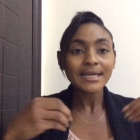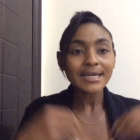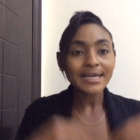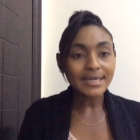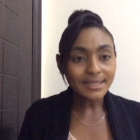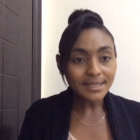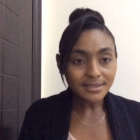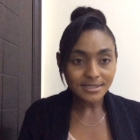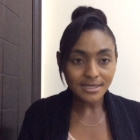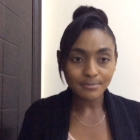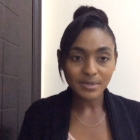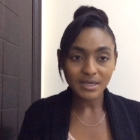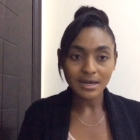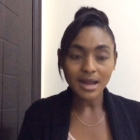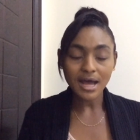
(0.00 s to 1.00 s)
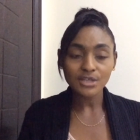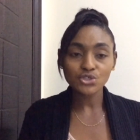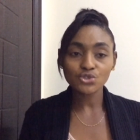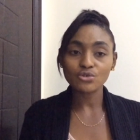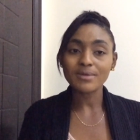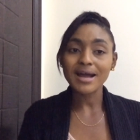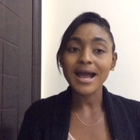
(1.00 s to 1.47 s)
in the same
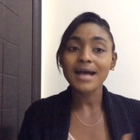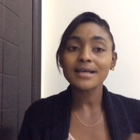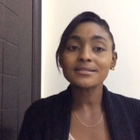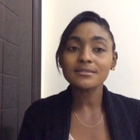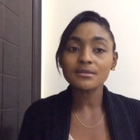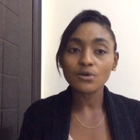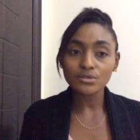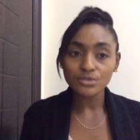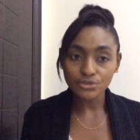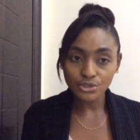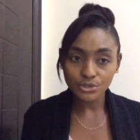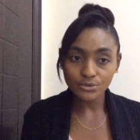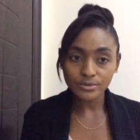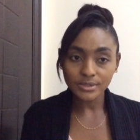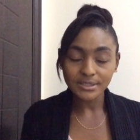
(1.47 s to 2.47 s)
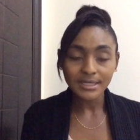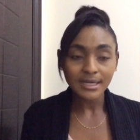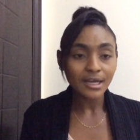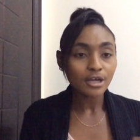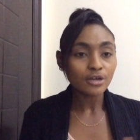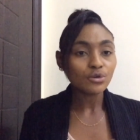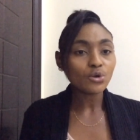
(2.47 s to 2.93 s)
classroom as the other children.
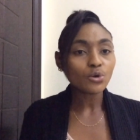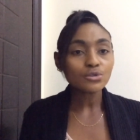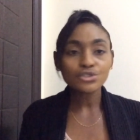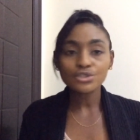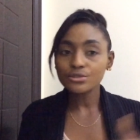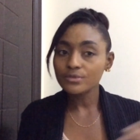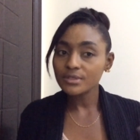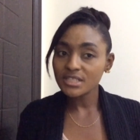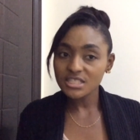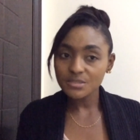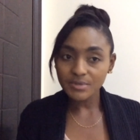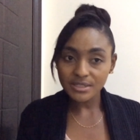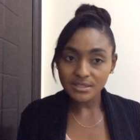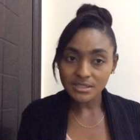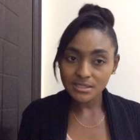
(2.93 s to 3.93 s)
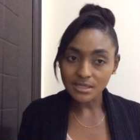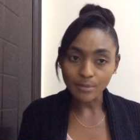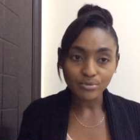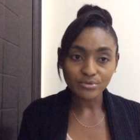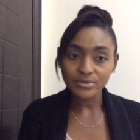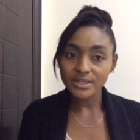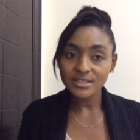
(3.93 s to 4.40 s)
No children is being
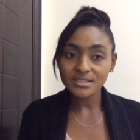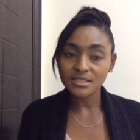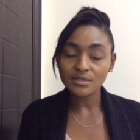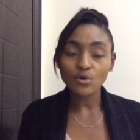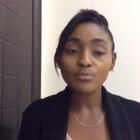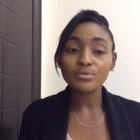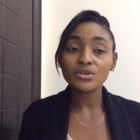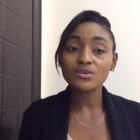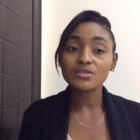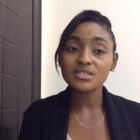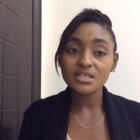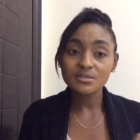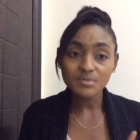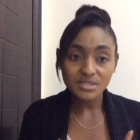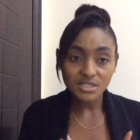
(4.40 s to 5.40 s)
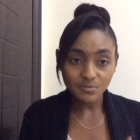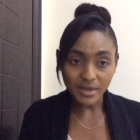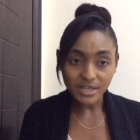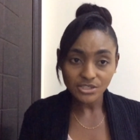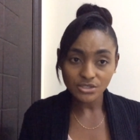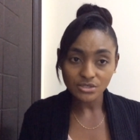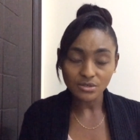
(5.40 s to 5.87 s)
separated or because they're
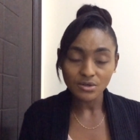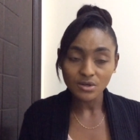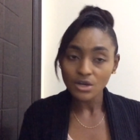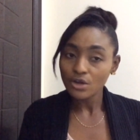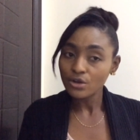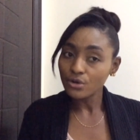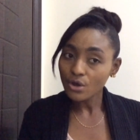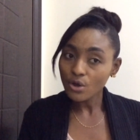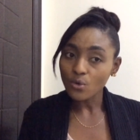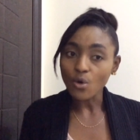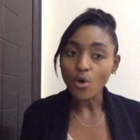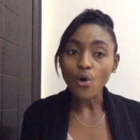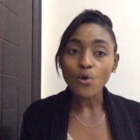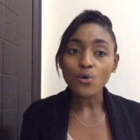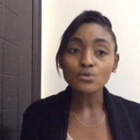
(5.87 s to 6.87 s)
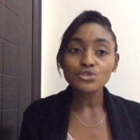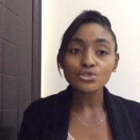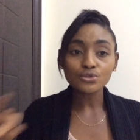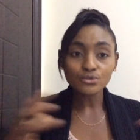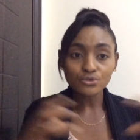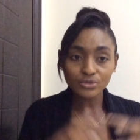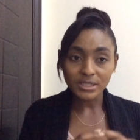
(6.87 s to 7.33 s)
special. No, all
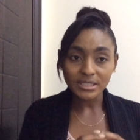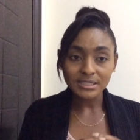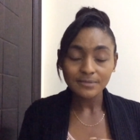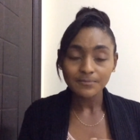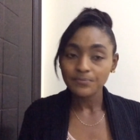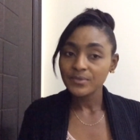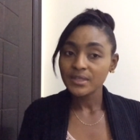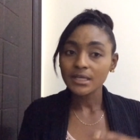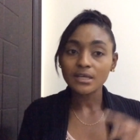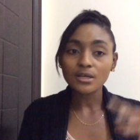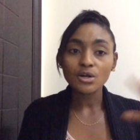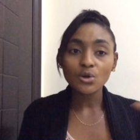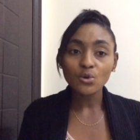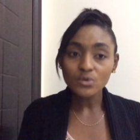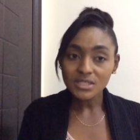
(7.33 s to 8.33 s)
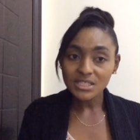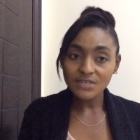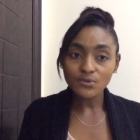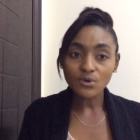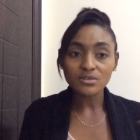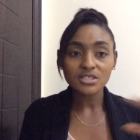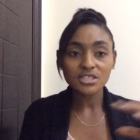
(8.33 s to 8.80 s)
children, inclusive
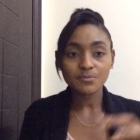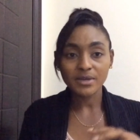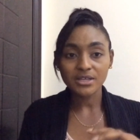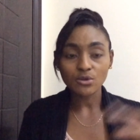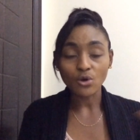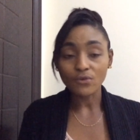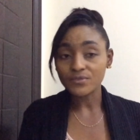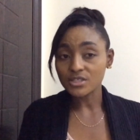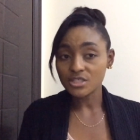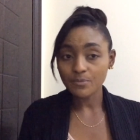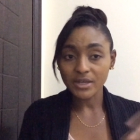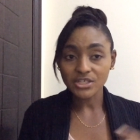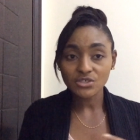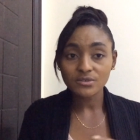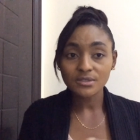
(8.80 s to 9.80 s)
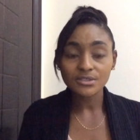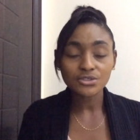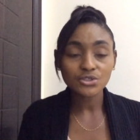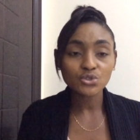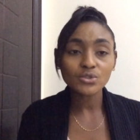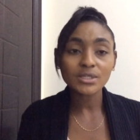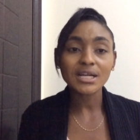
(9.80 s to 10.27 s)
of the special needs
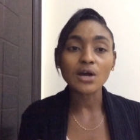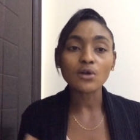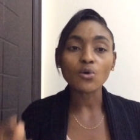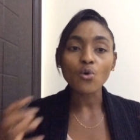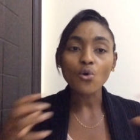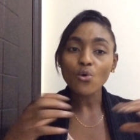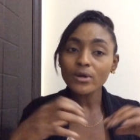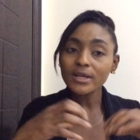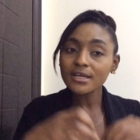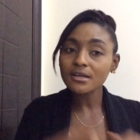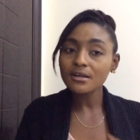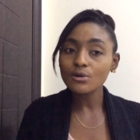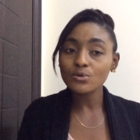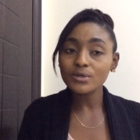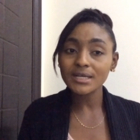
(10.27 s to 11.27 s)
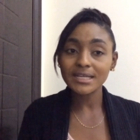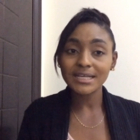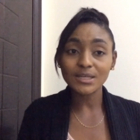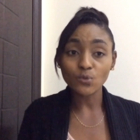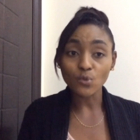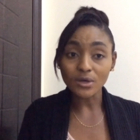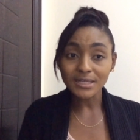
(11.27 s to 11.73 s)
children, are all included
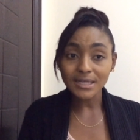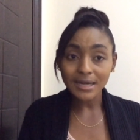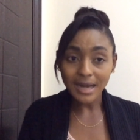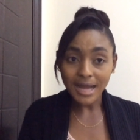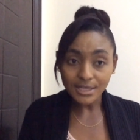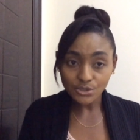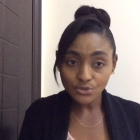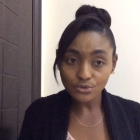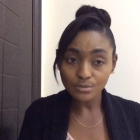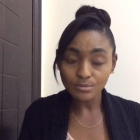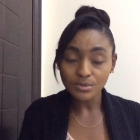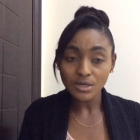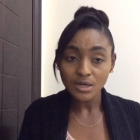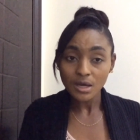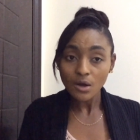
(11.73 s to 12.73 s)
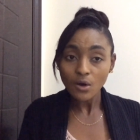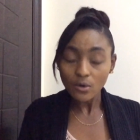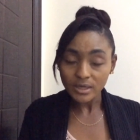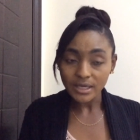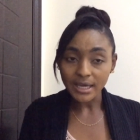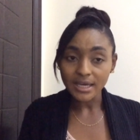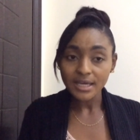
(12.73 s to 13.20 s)
in one classroom,
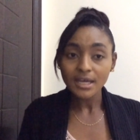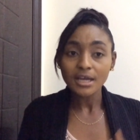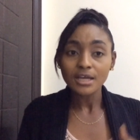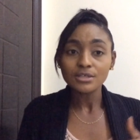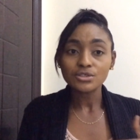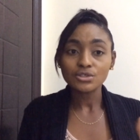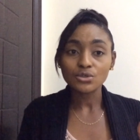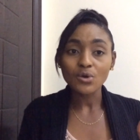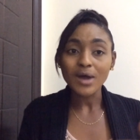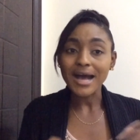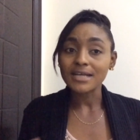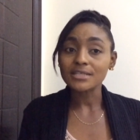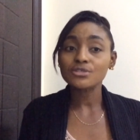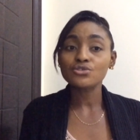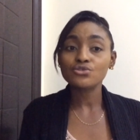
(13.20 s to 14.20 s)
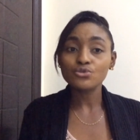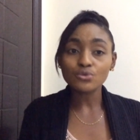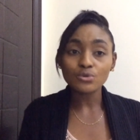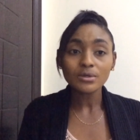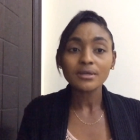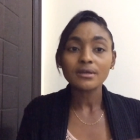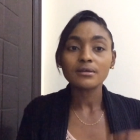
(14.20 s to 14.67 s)
okay? So as
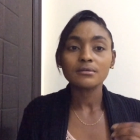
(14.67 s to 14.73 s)
to,